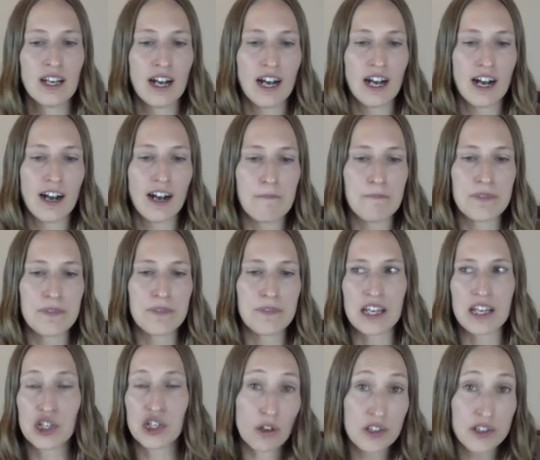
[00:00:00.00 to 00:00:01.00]

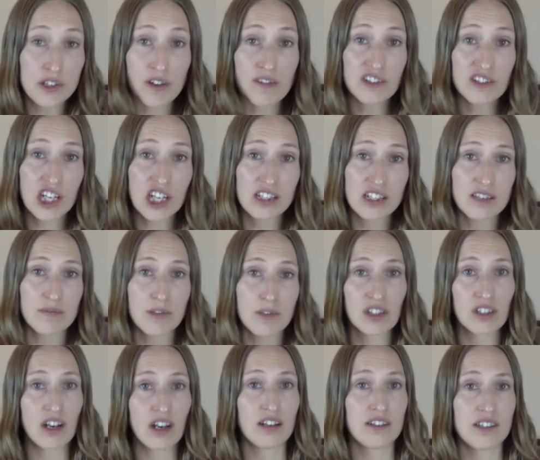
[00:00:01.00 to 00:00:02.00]
And you also have a chance to be on
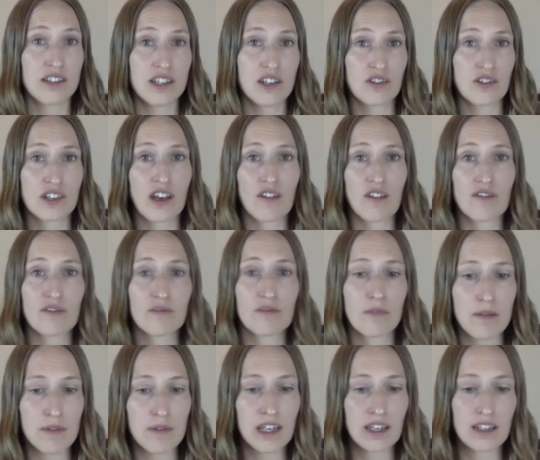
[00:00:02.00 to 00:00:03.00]
the hot seat yourself
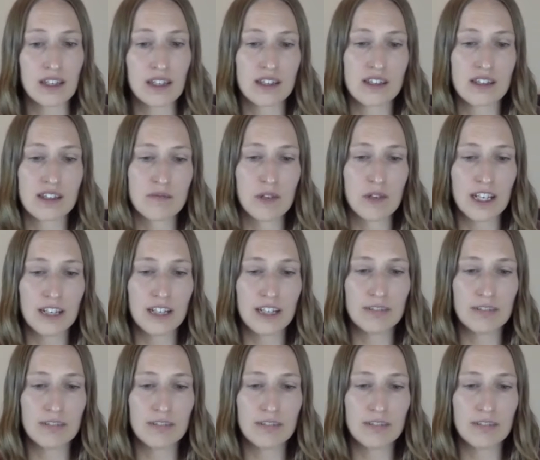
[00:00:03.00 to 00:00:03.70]
by being in this community.